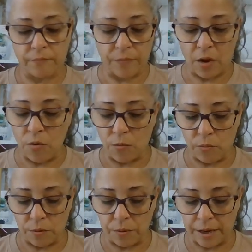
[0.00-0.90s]
Oh,
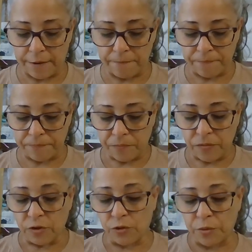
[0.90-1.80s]
okay.
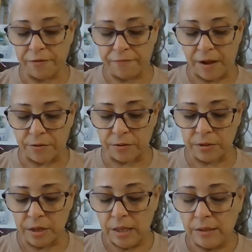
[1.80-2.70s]
The Three of Feathers.
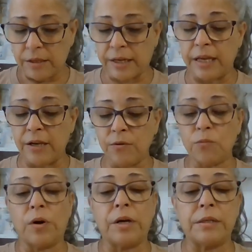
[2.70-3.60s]
The king
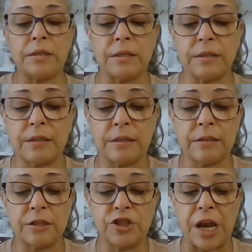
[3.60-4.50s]
was
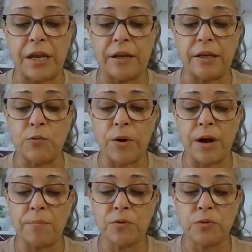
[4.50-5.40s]
shaken. He went
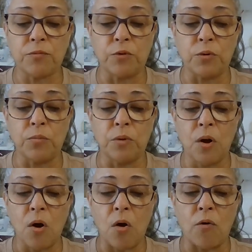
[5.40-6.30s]
up to the room
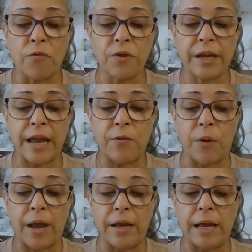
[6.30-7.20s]
over the
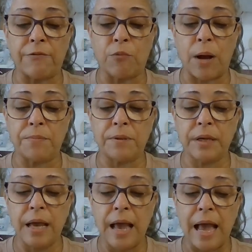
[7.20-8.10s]
gateway and wept.
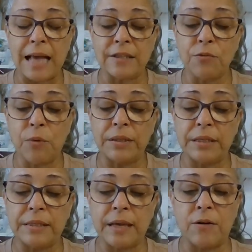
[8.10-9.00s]
As he went, he
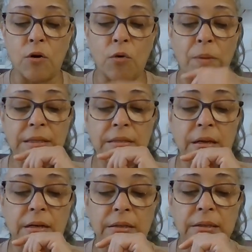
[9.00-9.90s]
said, "Oh, my
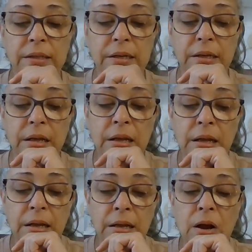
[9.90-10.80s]
son."
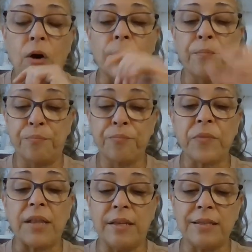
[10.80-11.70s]
Oh,
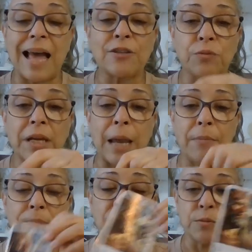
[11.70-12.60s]
this actually came
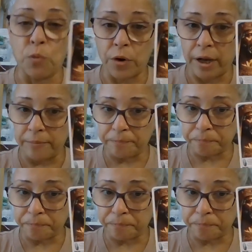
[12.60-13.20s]
up this morning.